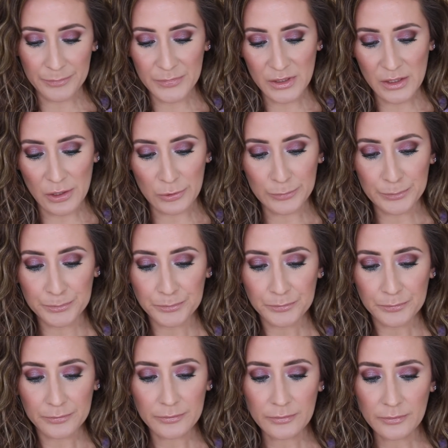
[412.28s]
So
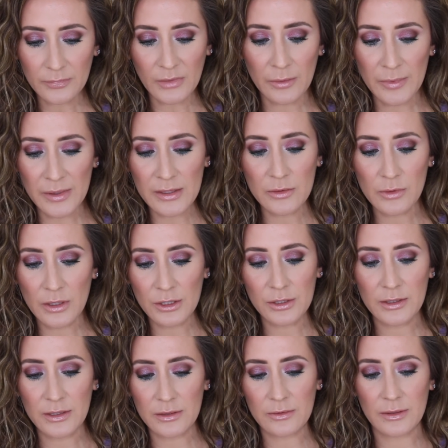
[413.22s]
let me
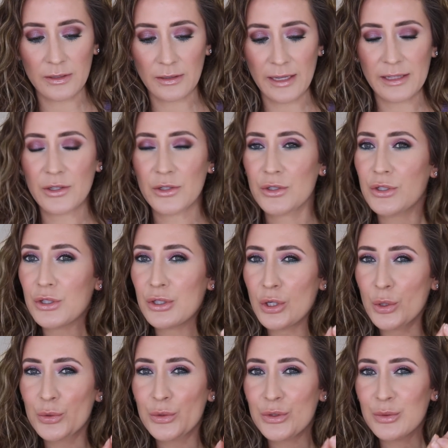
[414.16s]
swatch this one. Like they're
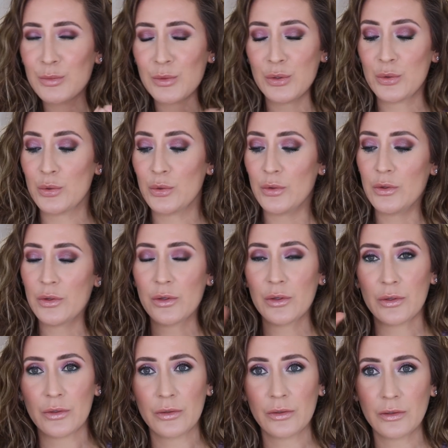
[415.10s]
so smooth.
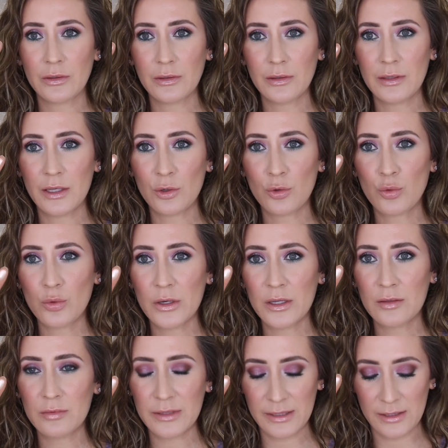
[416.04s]

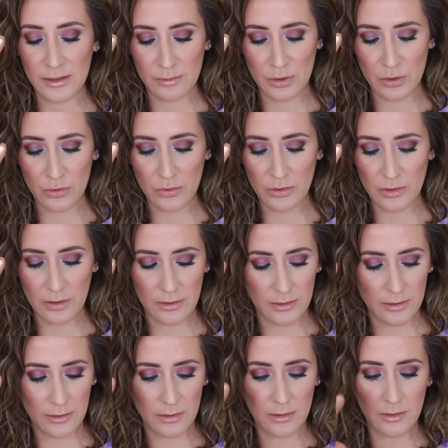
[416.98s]
Incredibly smooth.
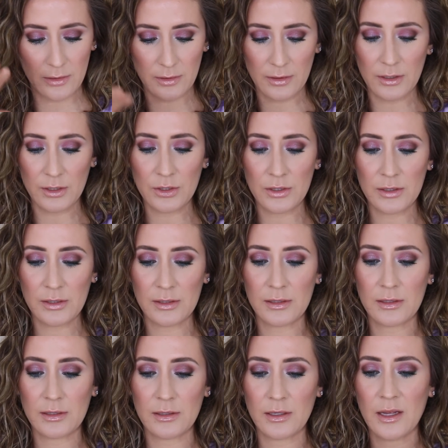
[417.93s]
It's
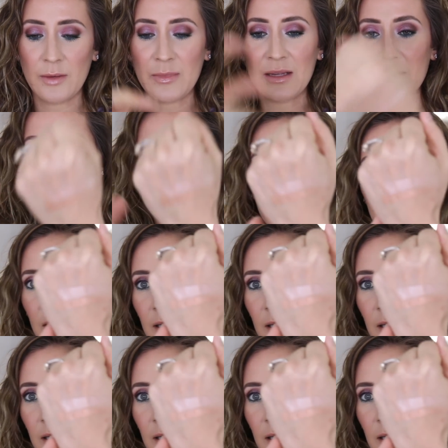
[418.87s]
just, I mean, look